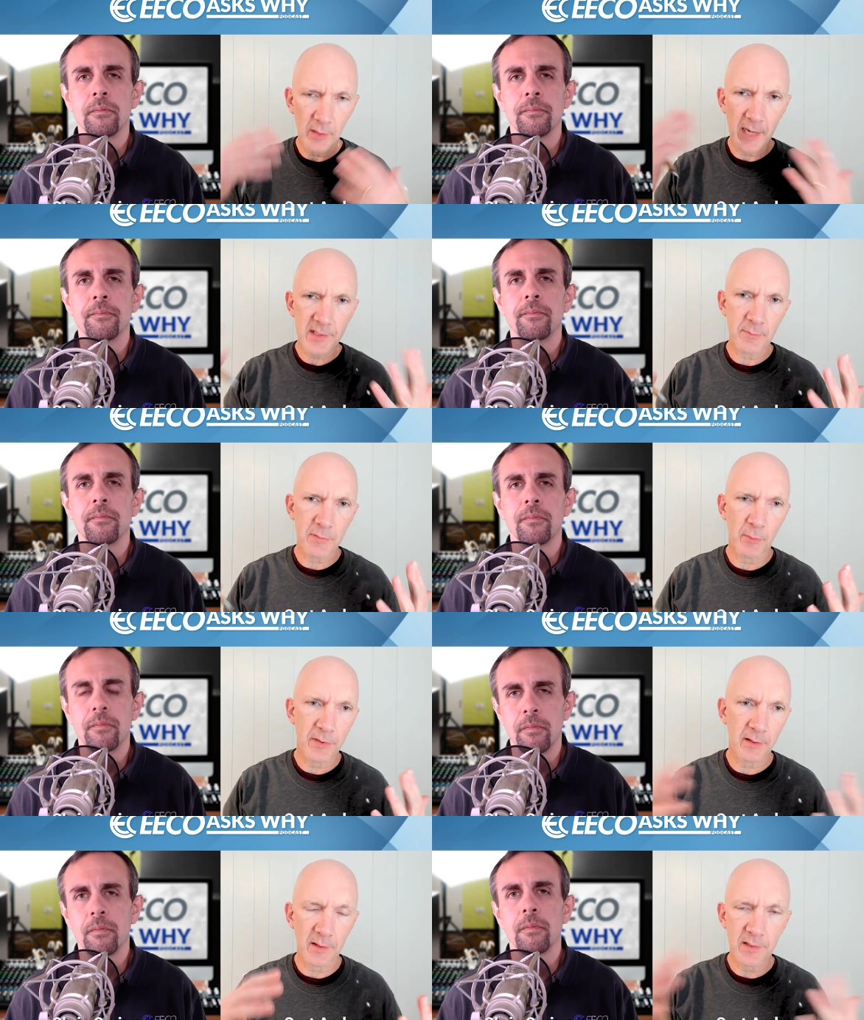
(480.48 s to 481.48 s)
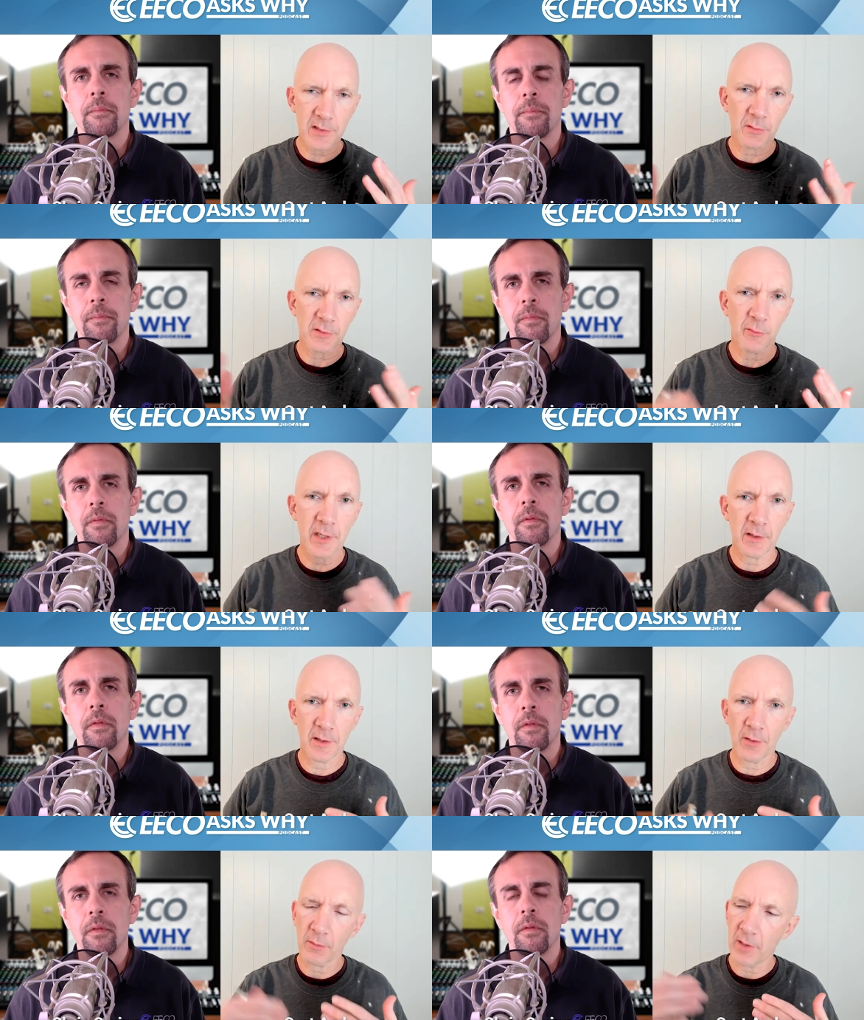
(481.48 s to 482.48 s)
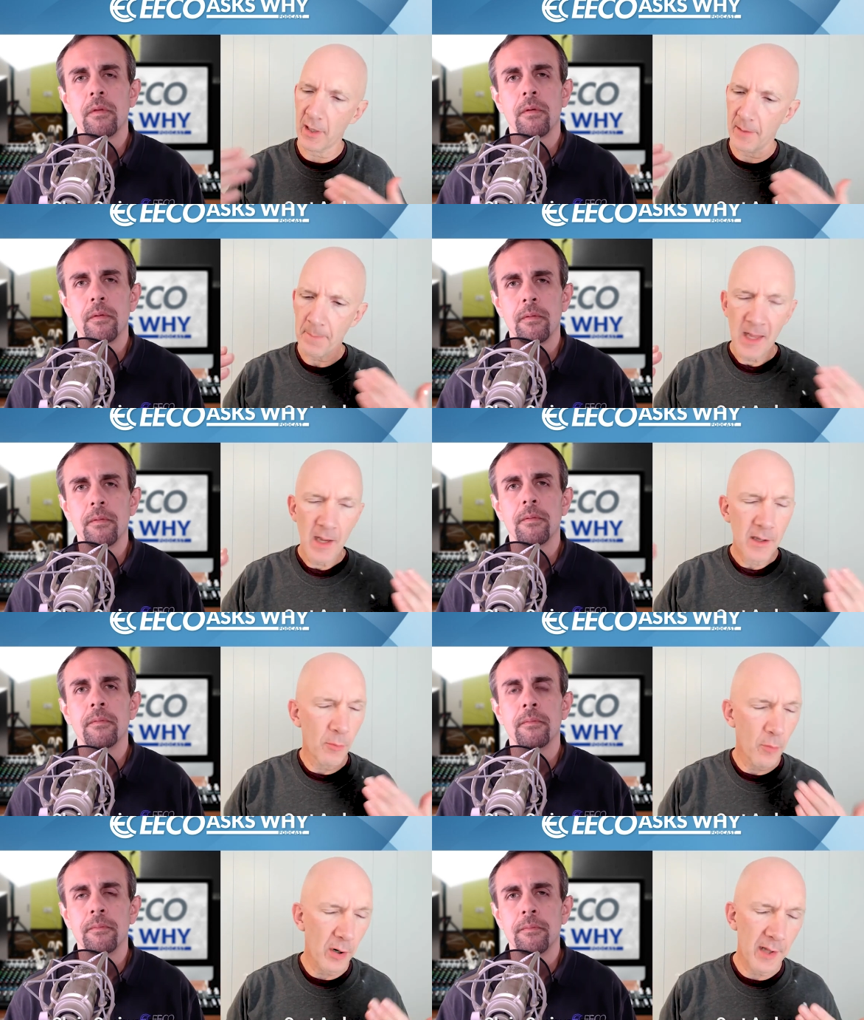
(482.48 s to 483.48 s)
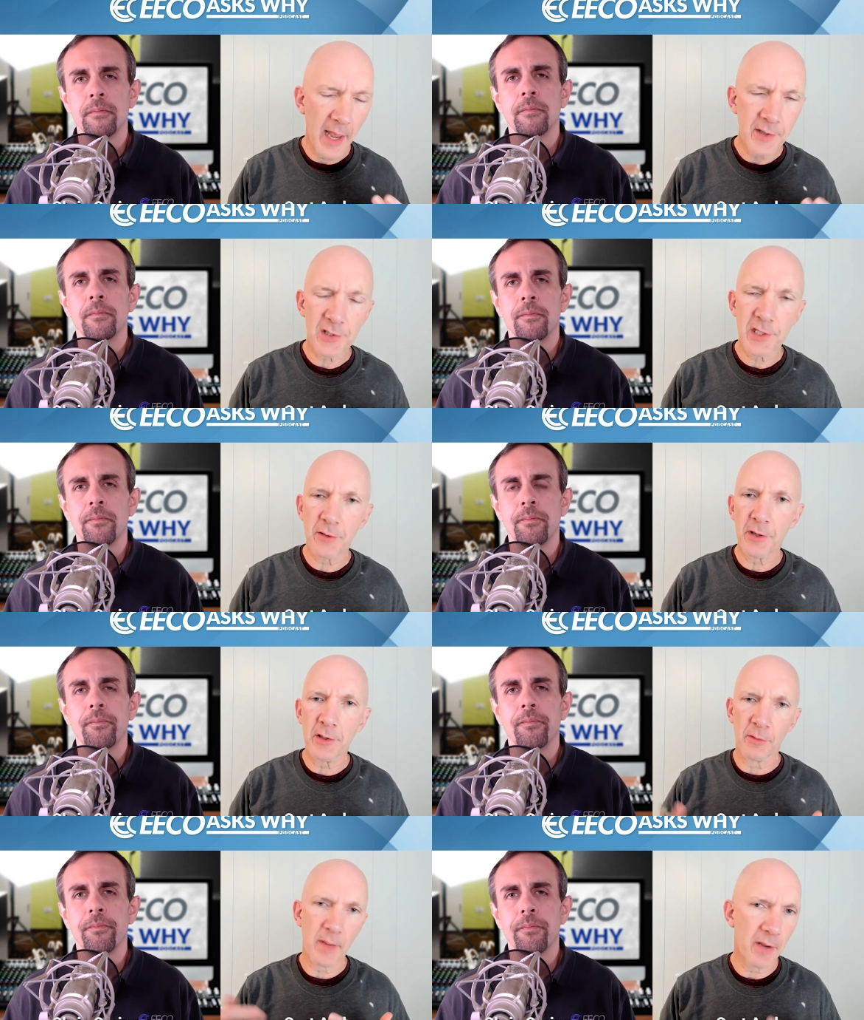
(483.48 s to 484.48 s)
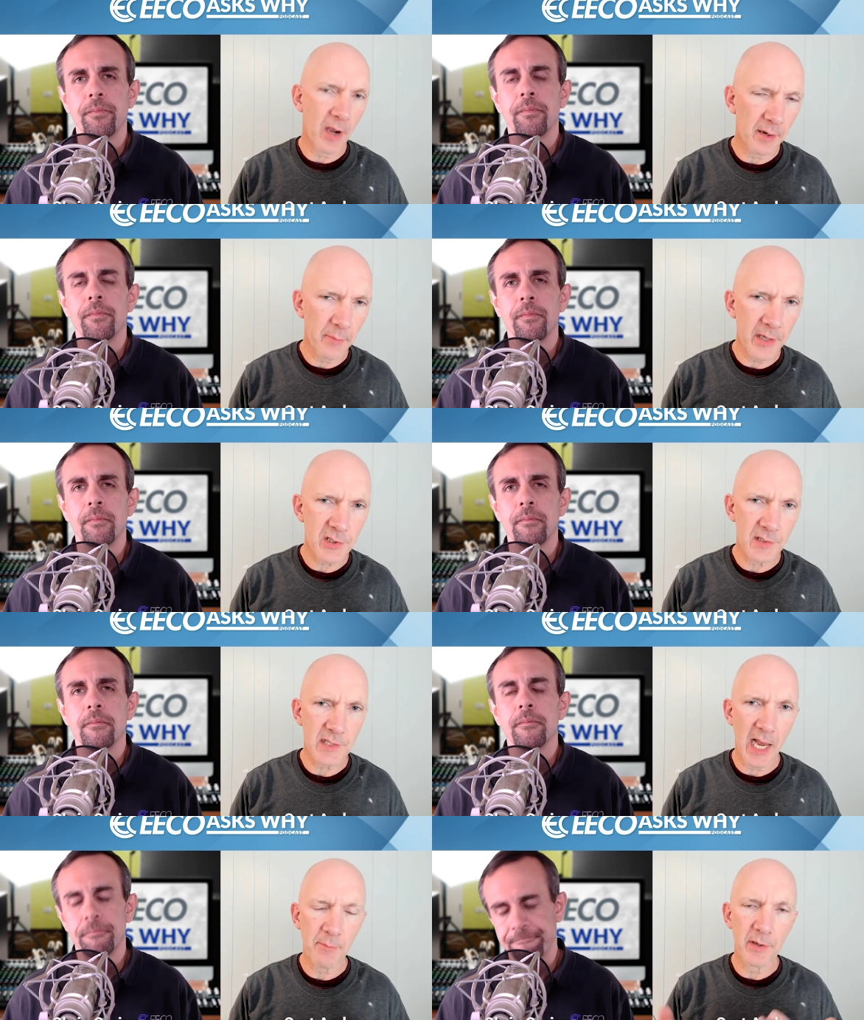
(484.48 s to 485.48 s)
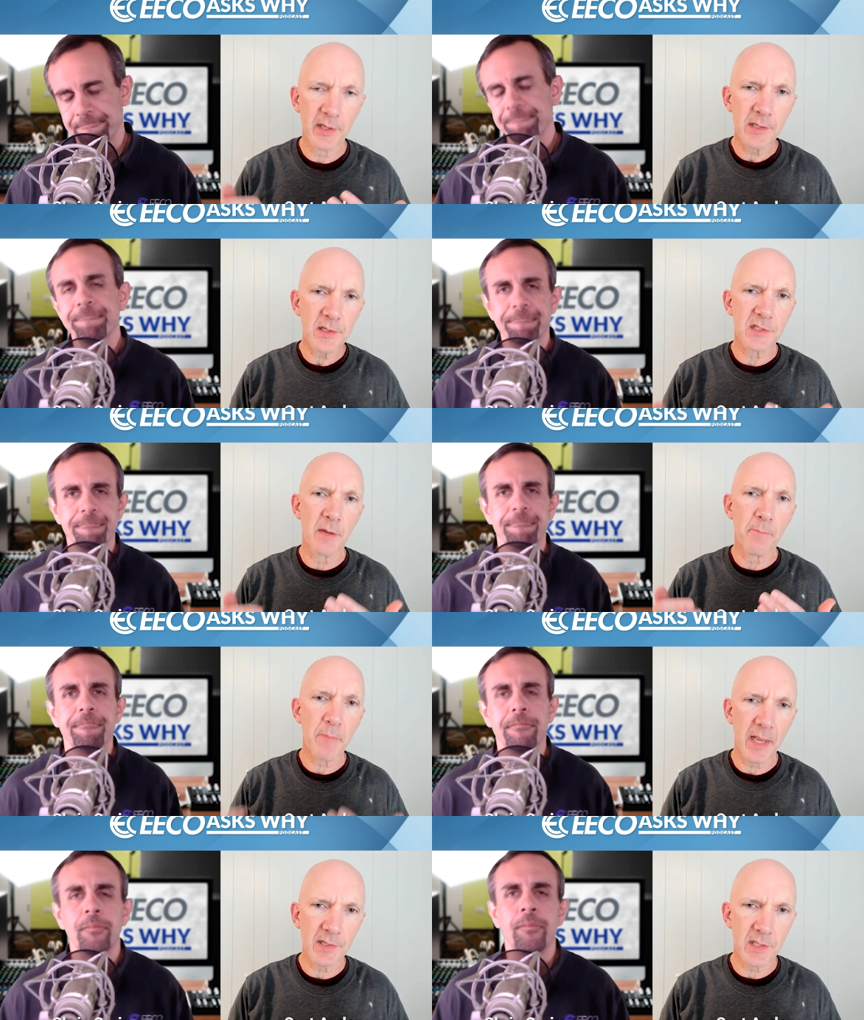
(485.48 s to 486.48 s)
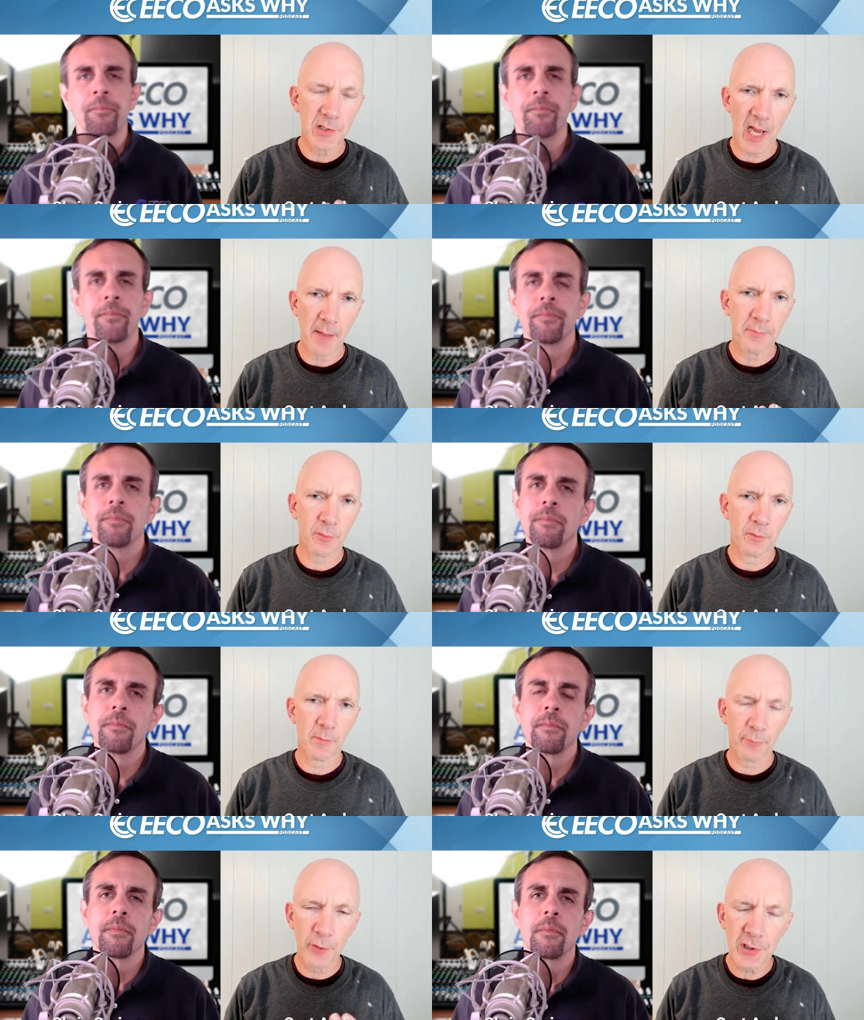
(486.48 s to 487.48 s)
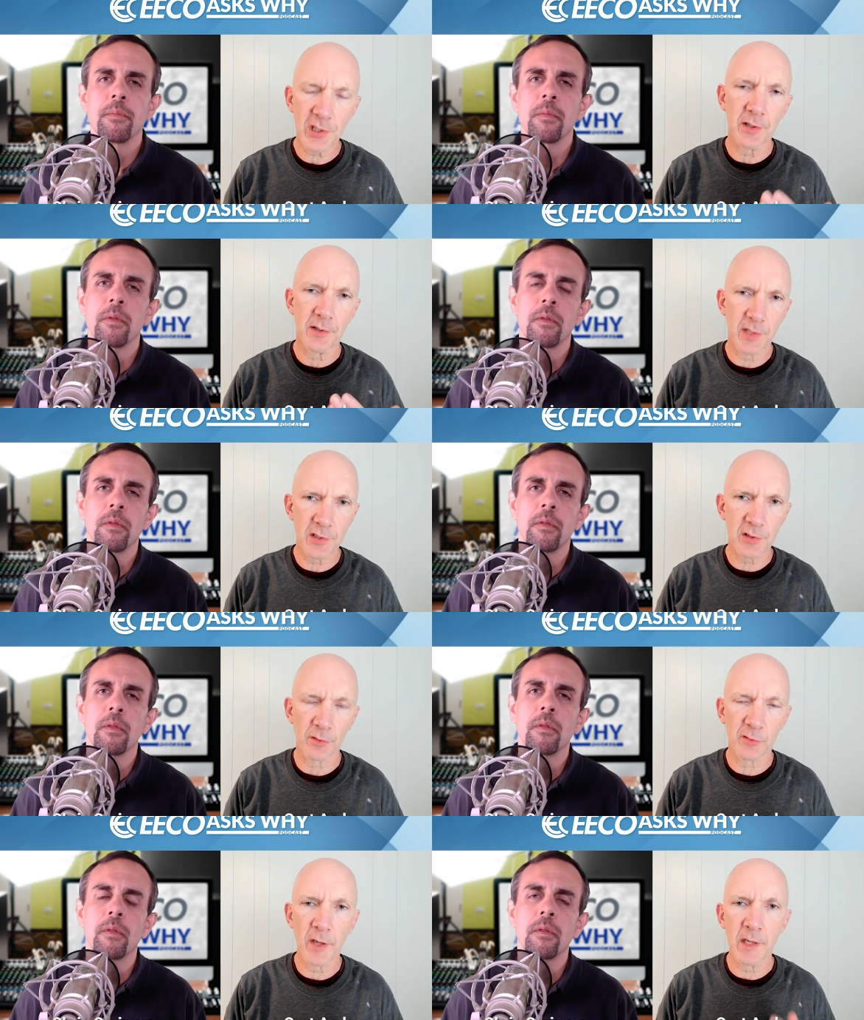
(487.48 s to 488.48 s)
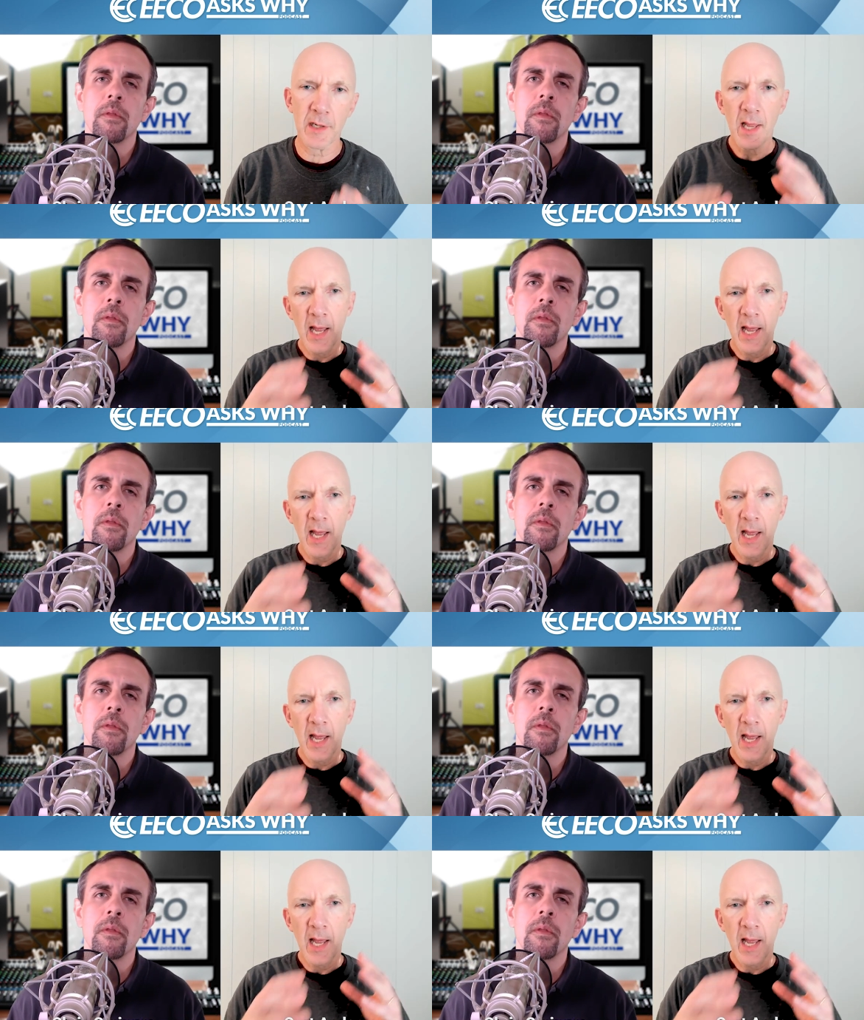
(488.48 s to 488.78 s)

Speaker 1: lot of times we think the digital twin, you know, uh, you know, more on the engineering or maybe automation side, but he does an amazing job preaching the digital twin.